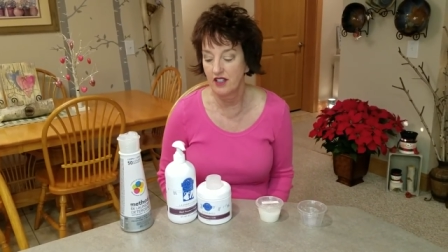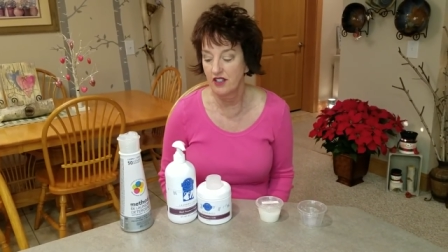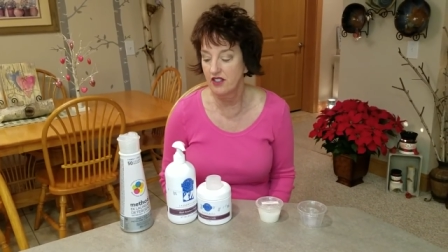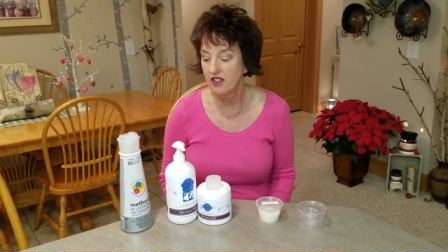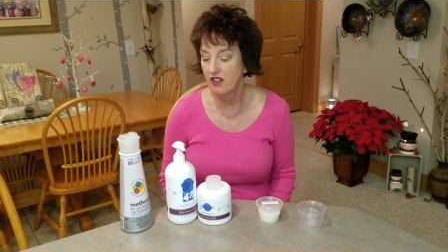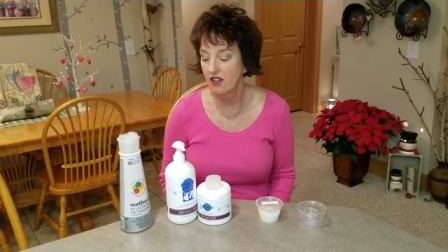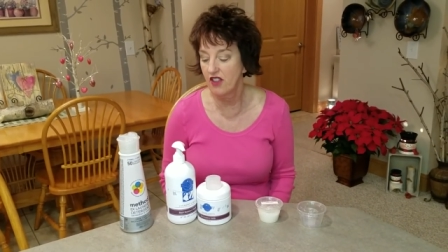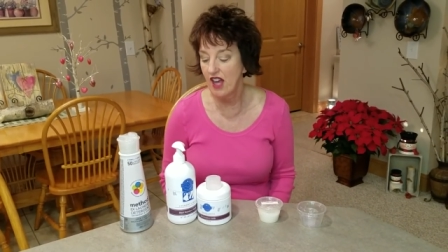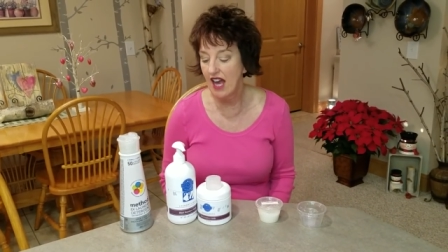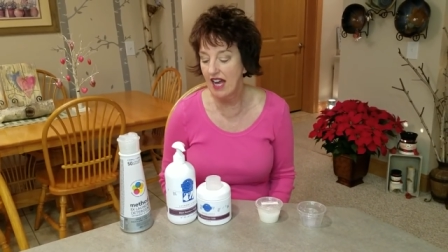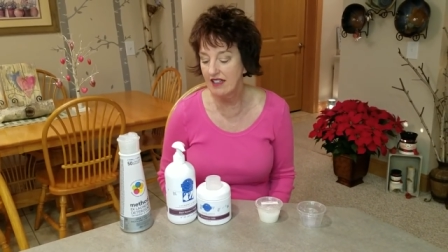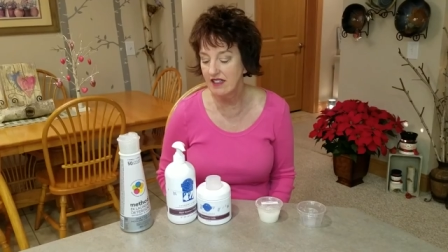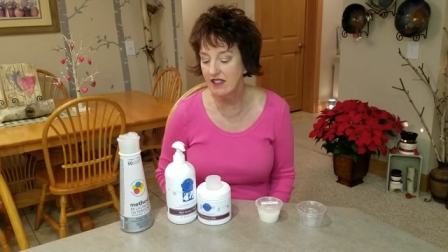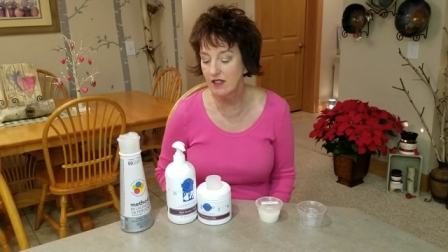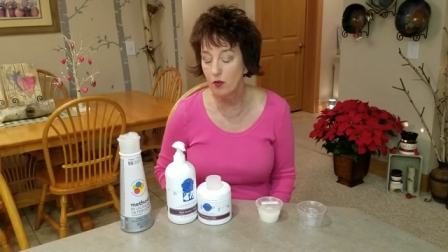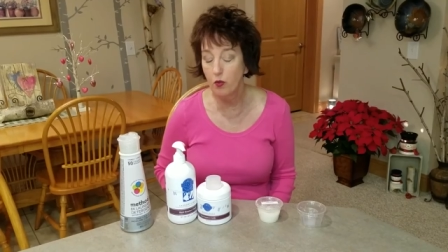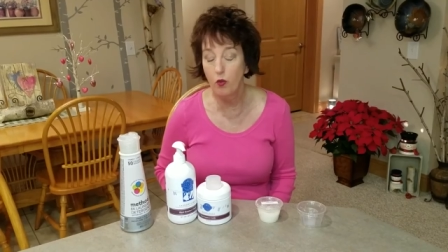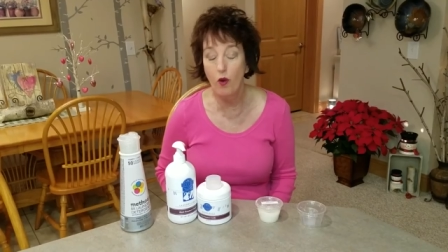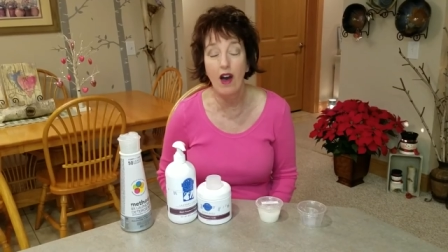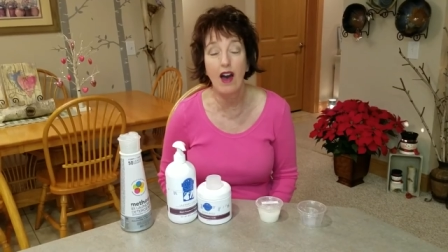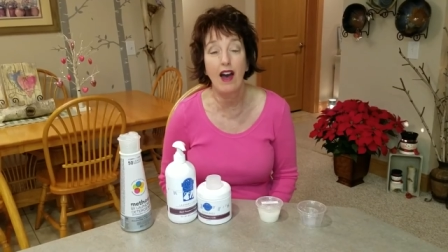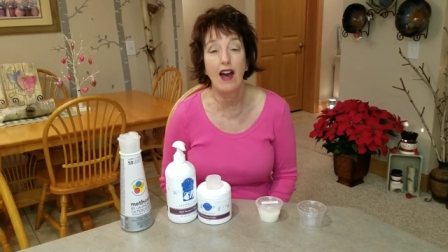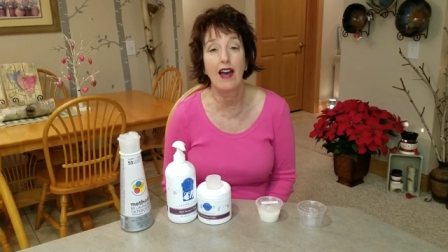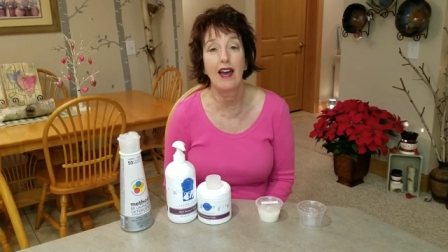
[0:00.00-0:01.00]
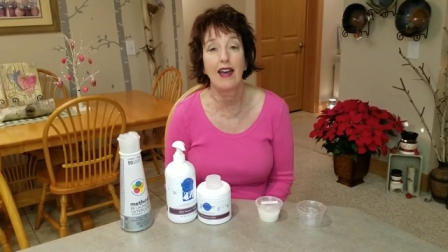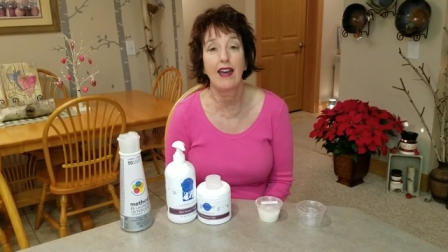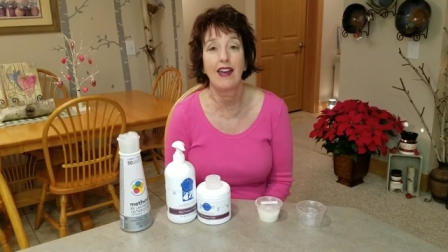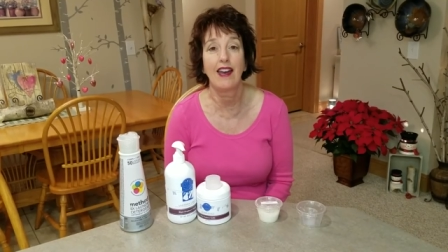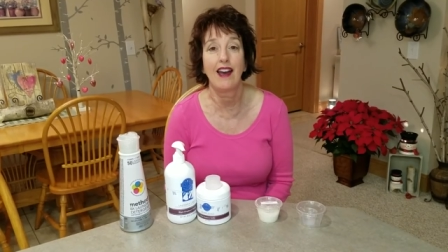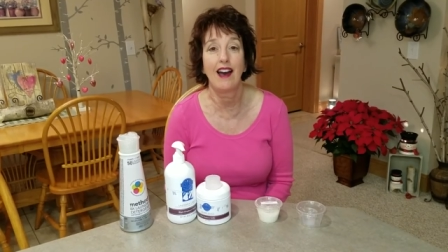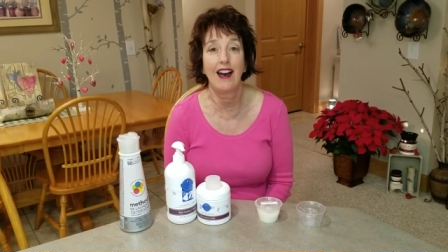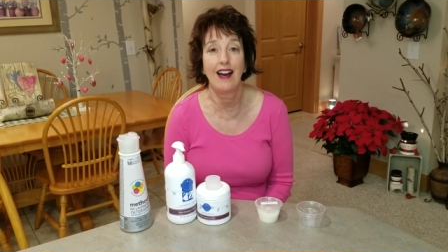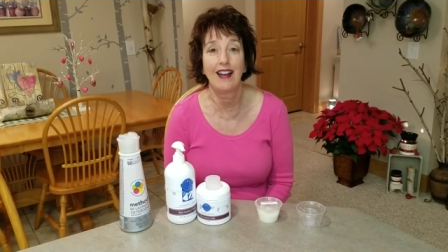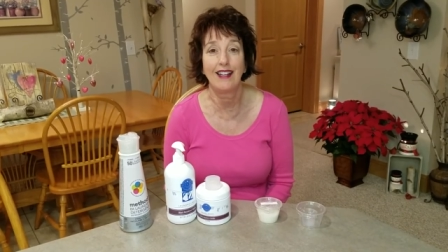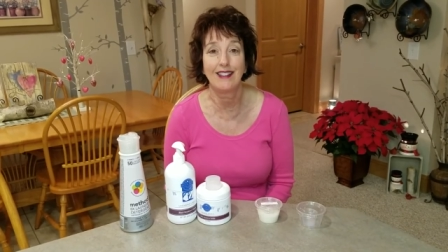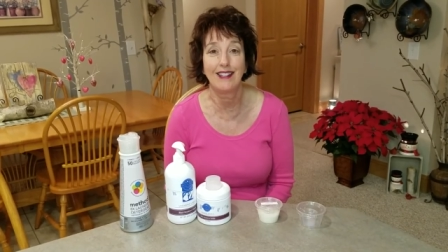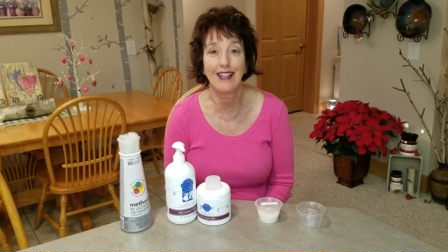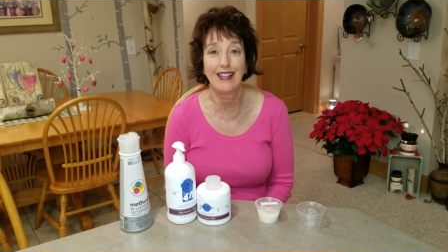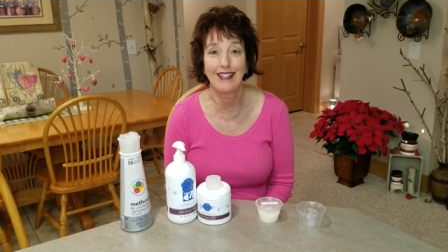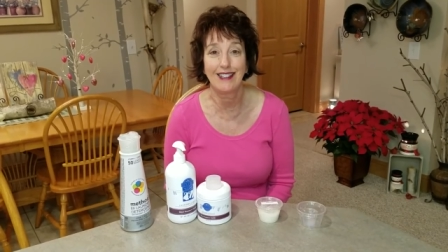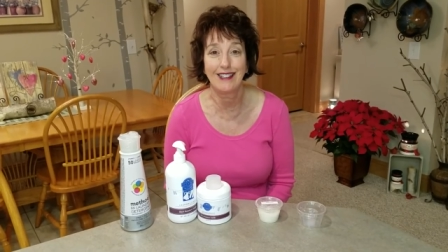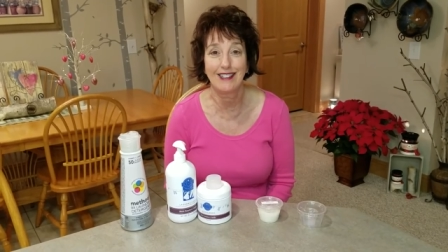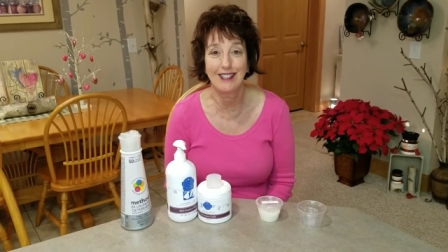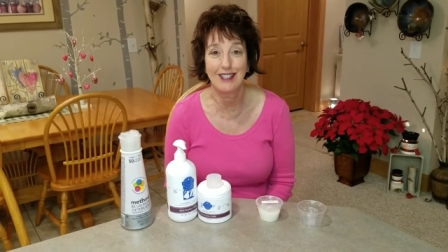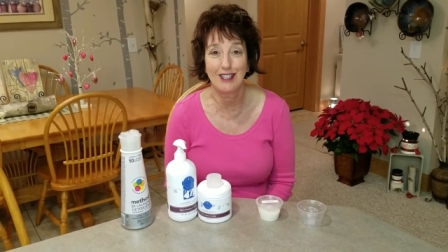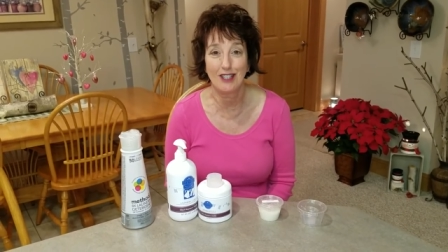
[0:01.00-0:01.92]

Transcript: So that's why I like